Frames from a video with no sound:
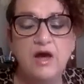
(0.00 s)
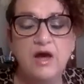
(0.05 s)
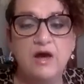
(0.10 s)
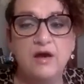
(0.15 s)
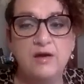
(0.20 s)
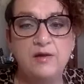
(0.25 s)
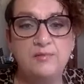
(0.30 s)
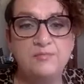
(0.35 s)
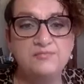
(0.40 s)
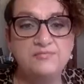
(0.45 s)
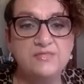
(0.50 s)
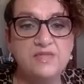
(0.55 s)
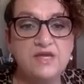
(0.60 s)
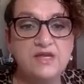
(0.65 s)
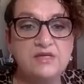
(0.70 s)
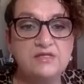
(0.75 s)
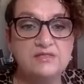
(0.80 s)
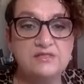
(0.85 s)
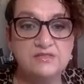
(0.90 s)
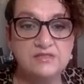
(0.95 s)
As
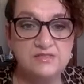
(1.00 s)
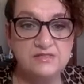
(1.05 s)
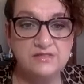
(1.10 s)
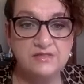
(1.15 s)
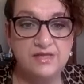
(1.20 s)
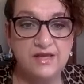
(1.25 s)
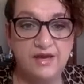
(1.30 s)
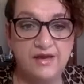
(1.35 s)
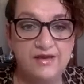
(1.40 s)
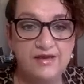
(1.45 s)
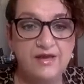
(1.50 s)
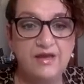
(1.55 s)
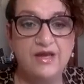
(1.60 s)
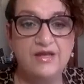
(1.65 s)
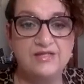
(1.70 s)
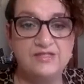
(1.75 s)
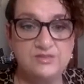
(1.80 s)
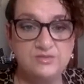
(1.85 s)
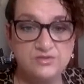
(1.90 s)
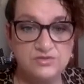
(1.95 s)

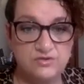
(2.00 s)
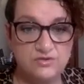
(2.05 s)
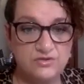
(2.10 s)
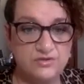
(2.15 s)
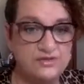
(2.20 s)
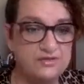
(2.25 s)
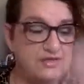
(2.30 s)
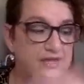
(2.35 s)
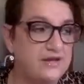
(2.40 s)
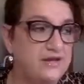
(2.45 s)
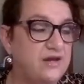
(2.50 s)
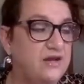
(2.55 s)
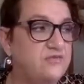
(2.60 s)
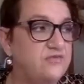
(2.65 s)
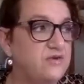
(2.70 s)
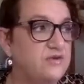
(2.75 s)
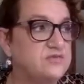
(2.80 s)
she was throwing that off,